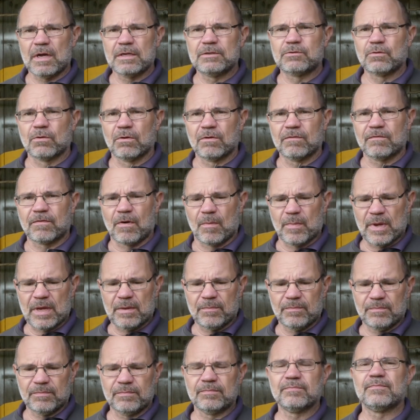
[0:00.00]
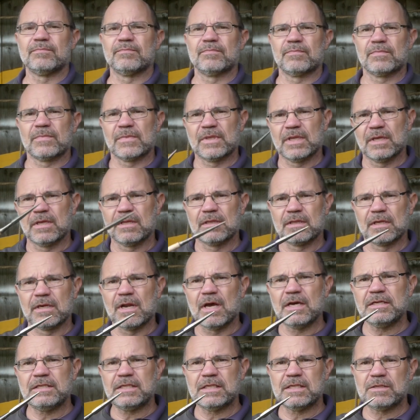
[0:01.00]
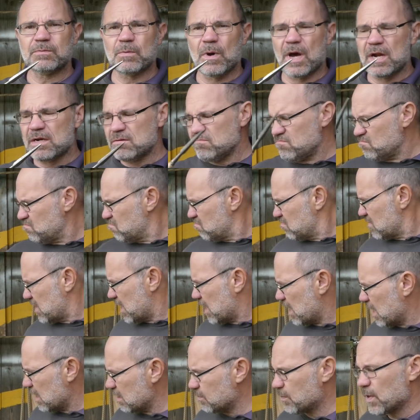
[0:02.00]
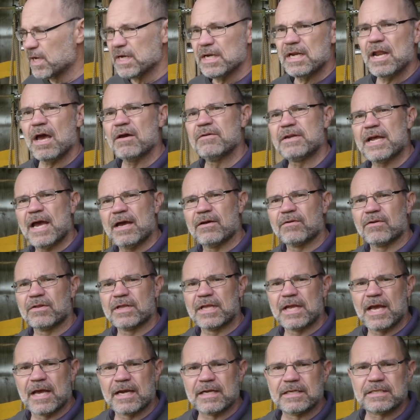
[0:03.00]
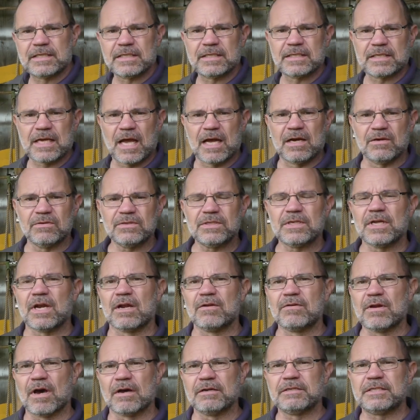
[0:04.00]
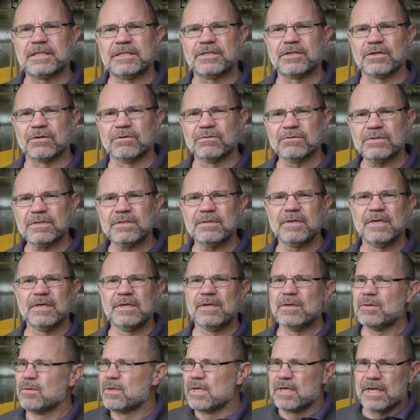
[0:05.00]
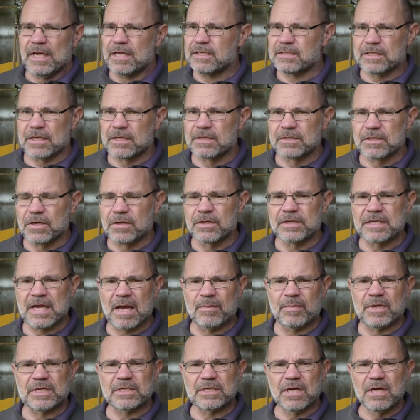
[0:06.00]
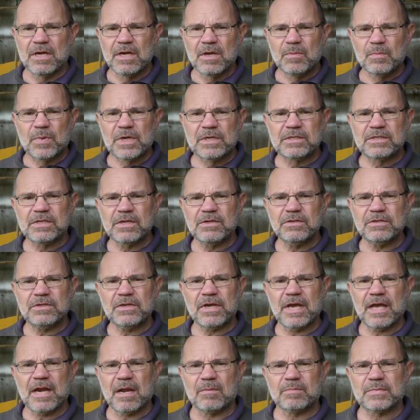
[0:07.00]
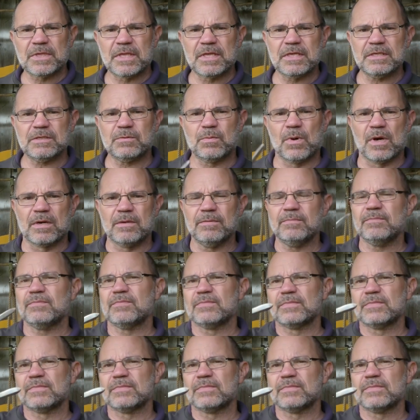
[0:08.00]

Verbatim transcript: draw from it. The lightest one, yeah, it's pretty low down on the energy scales, you know, 90 joules. It's going to do you damage. But as soon as you get up to this one,